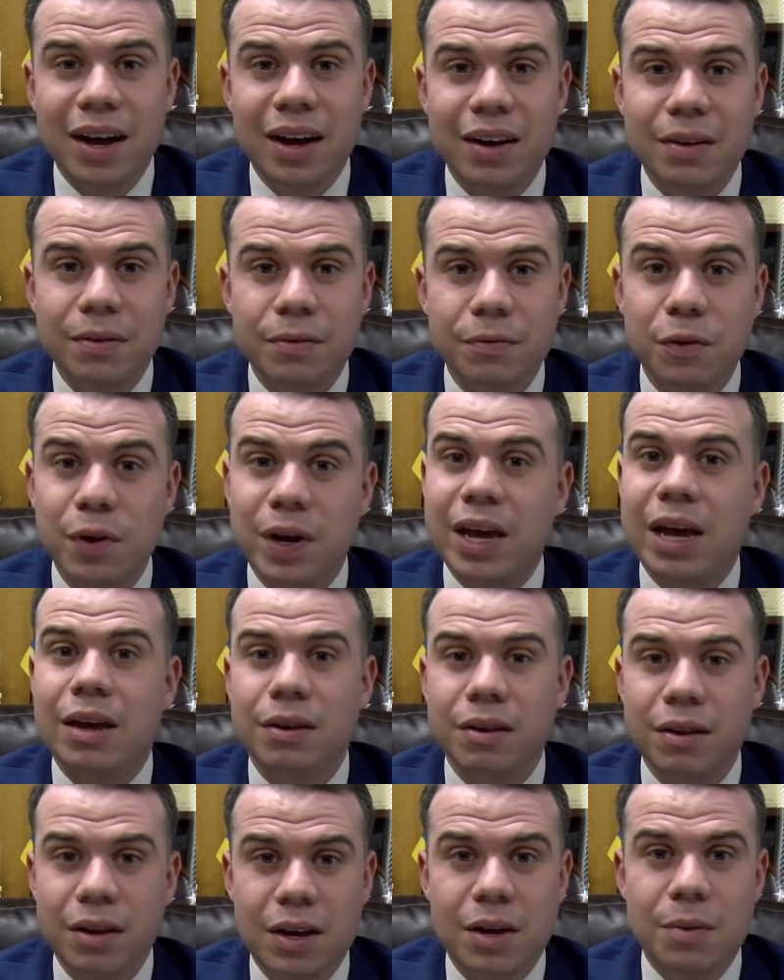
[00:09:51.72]

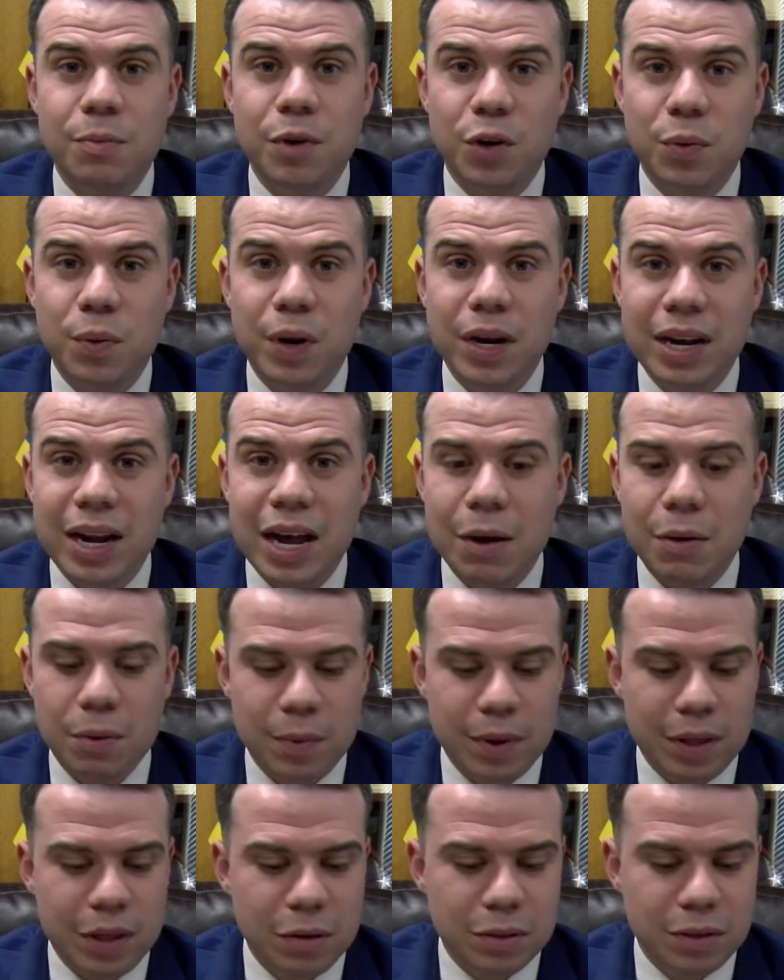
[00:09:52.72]
forget between now
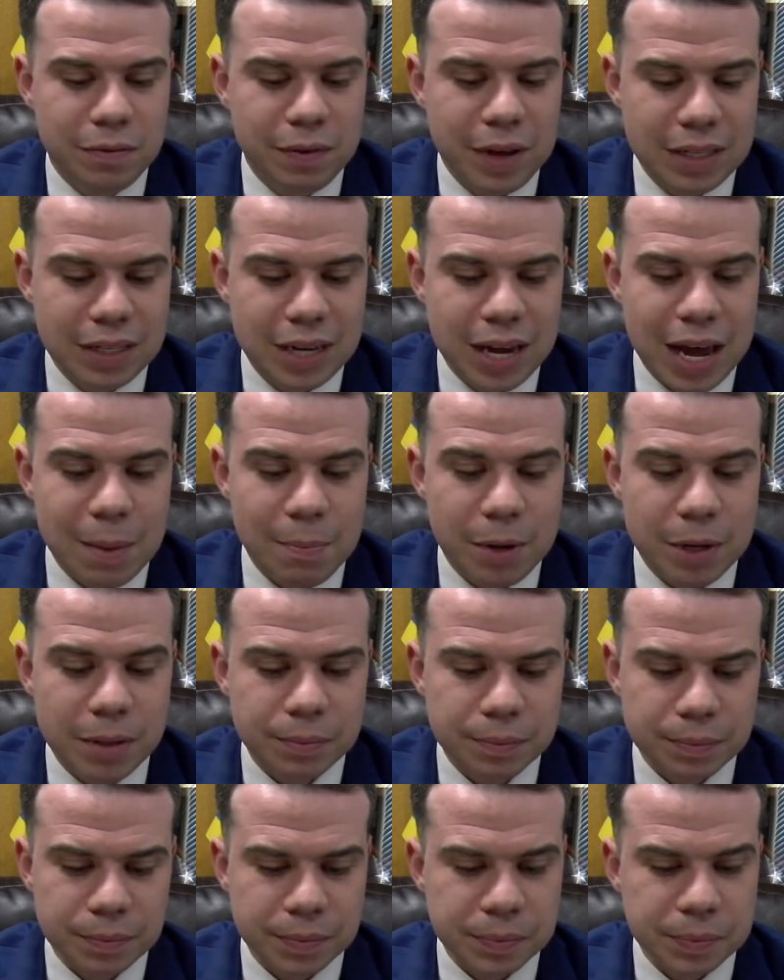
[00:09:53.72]
and when those events happen.
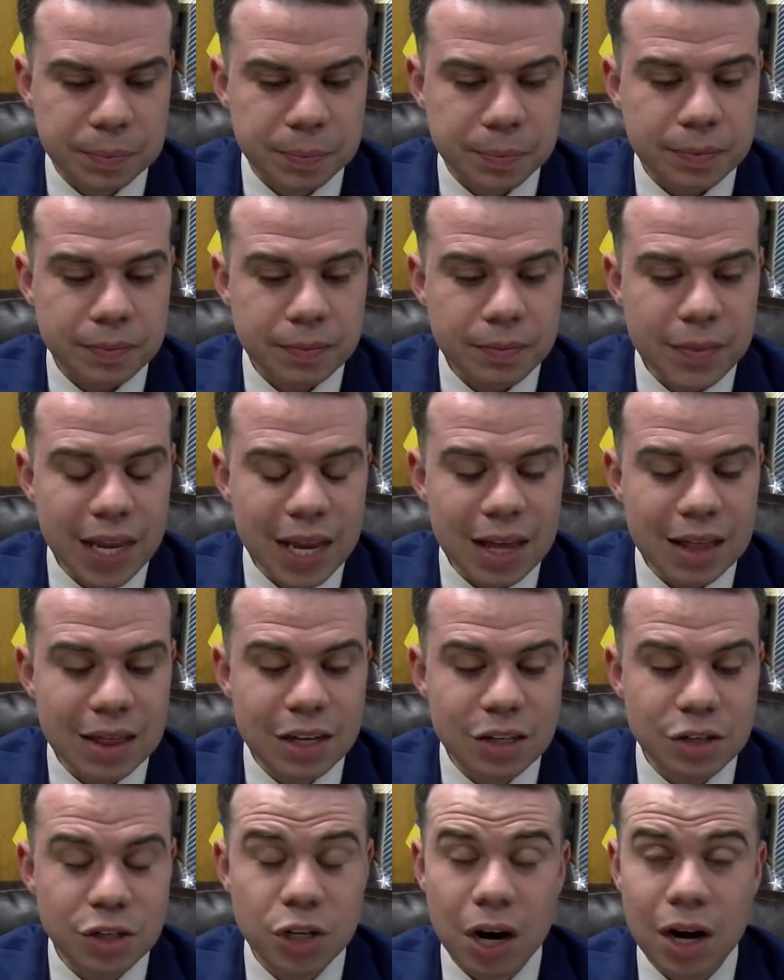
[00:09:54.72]

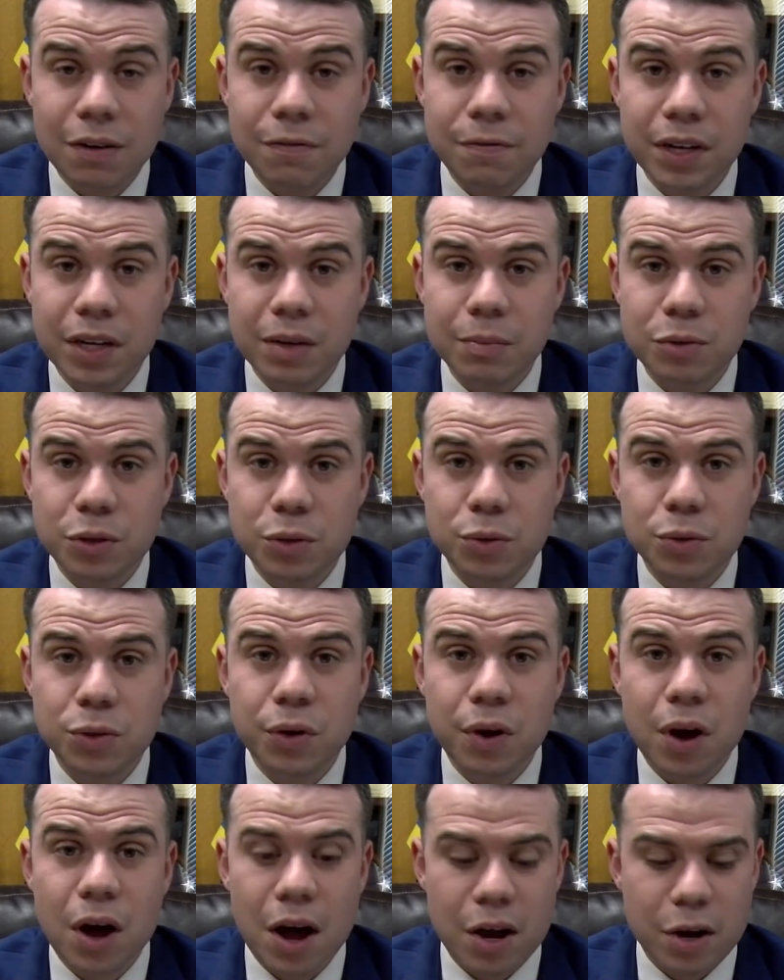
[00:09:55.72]
The John Philip
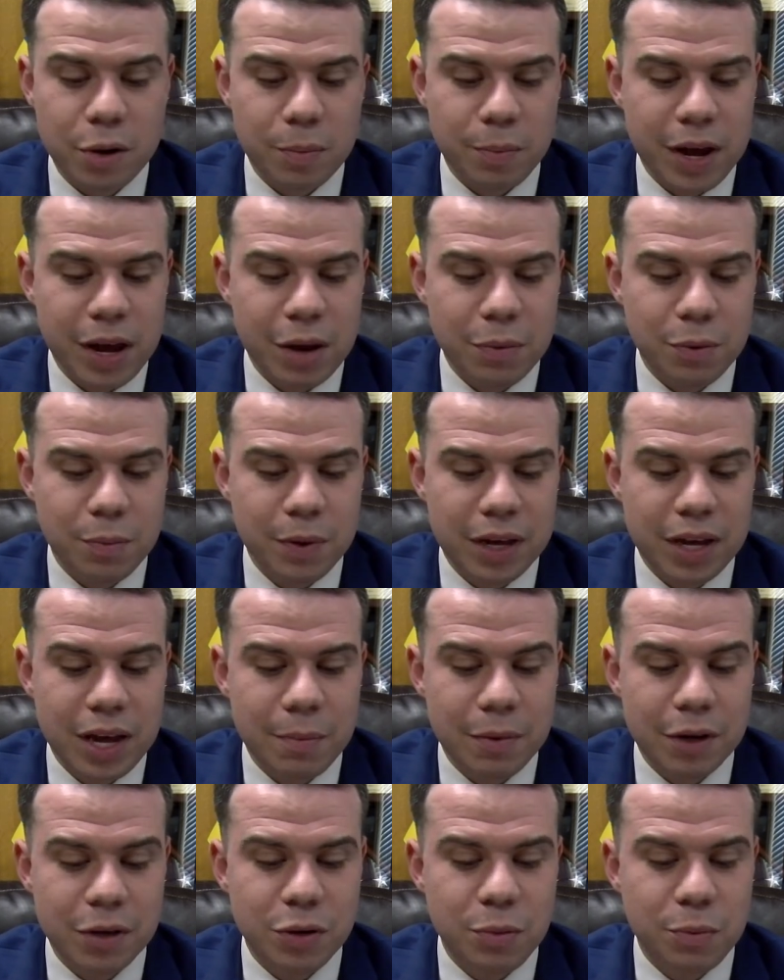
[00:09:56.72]
Sousa Honor Band will be
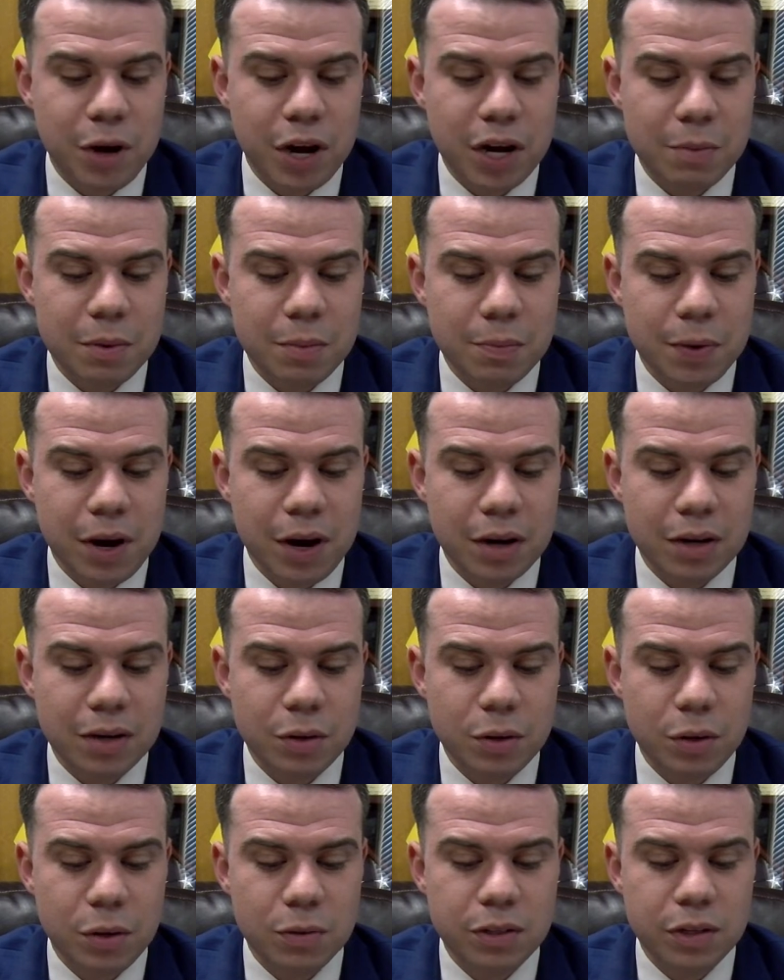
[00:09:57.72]
coming to Monument Park
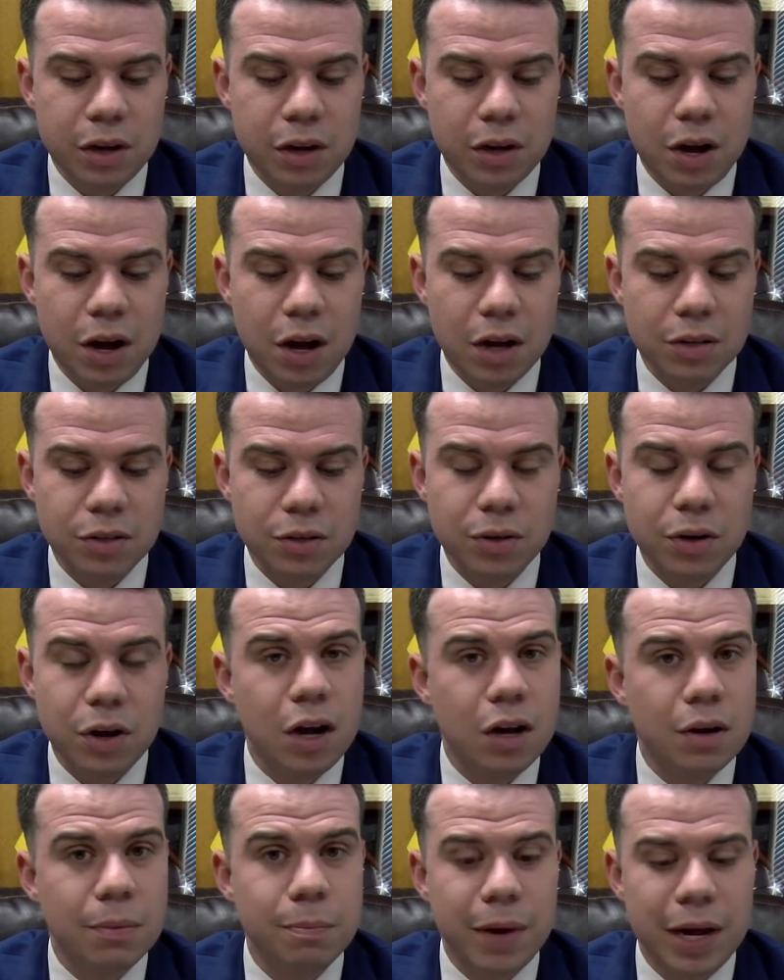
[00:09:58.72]
to host a concert
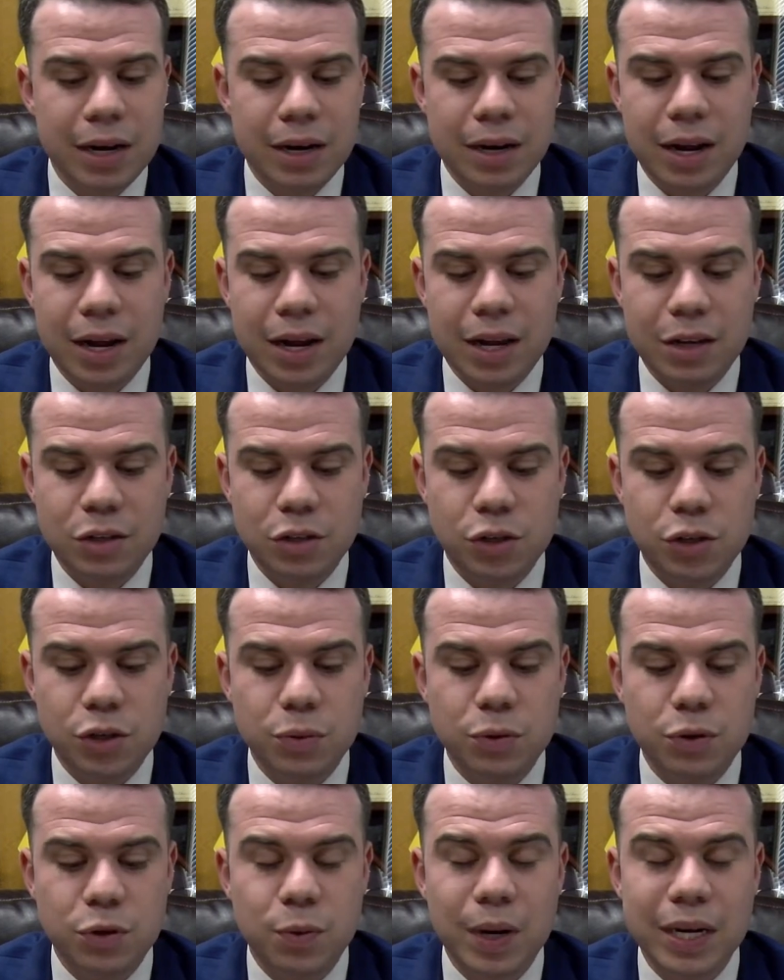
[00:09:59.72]
on Monday,
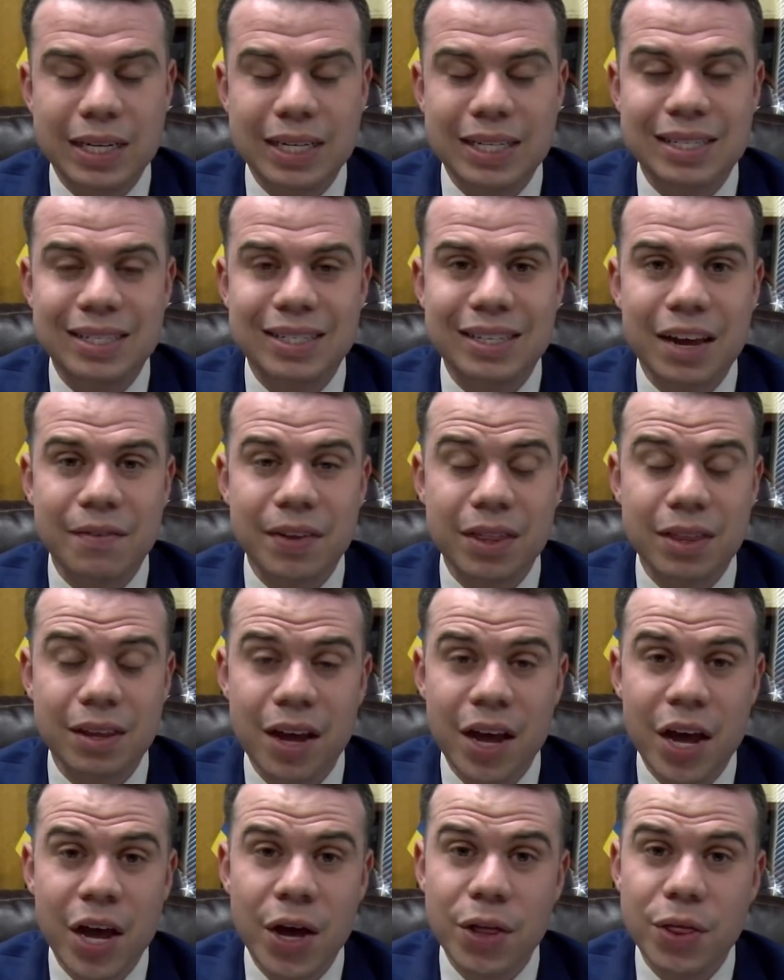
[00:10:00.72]
June 27th.
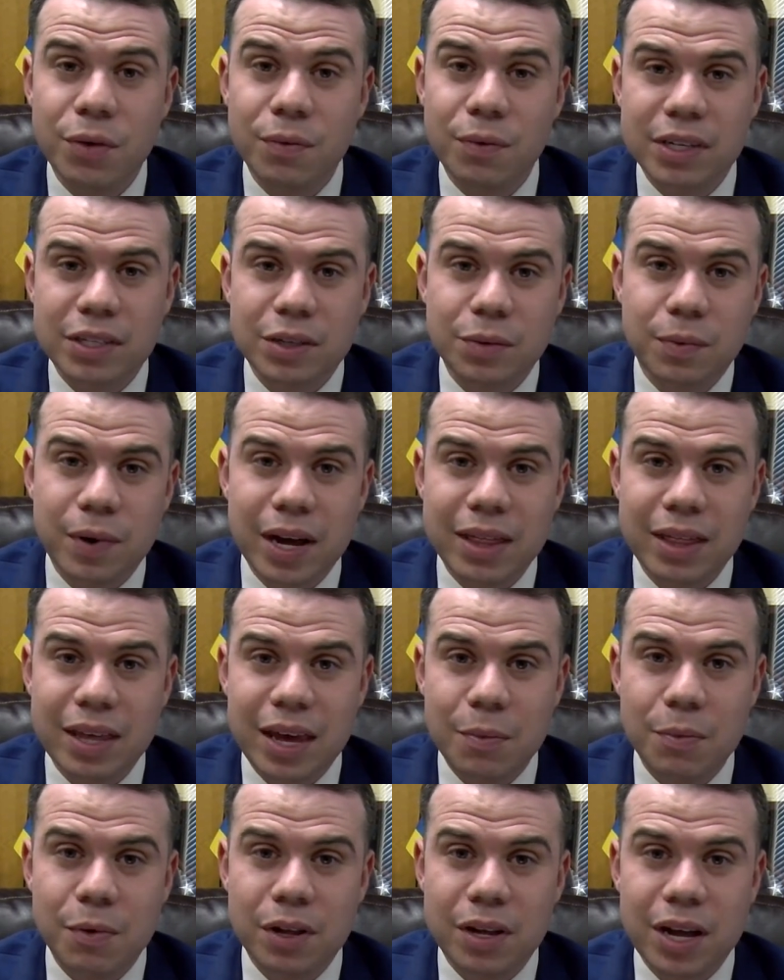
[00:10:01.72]
The reason why
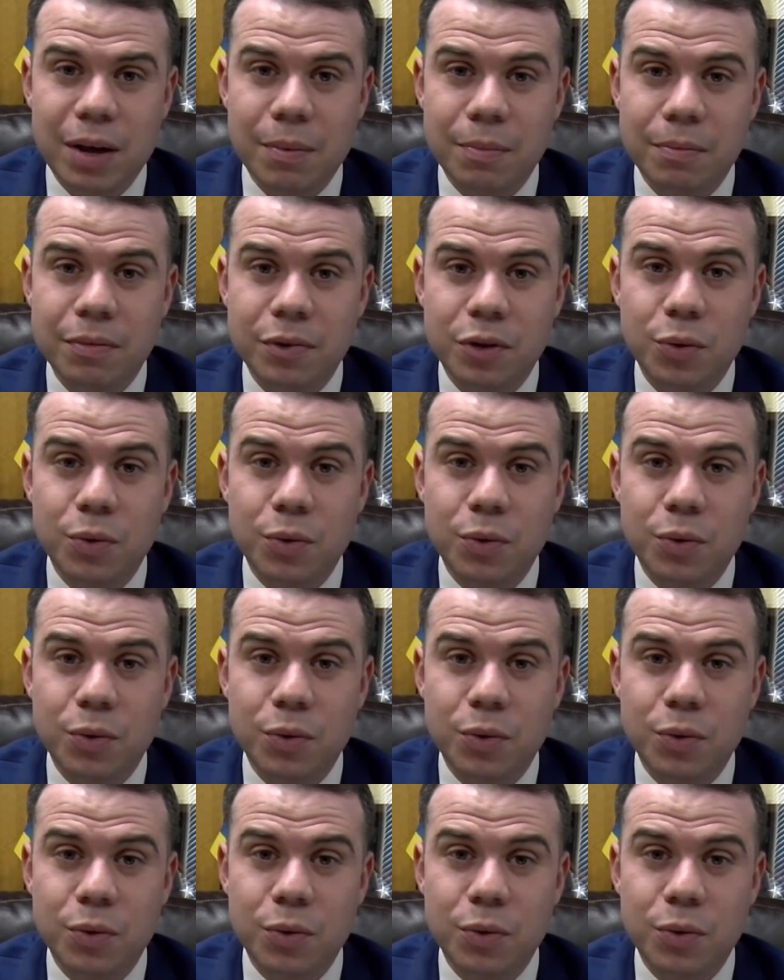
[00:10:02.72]
they will come to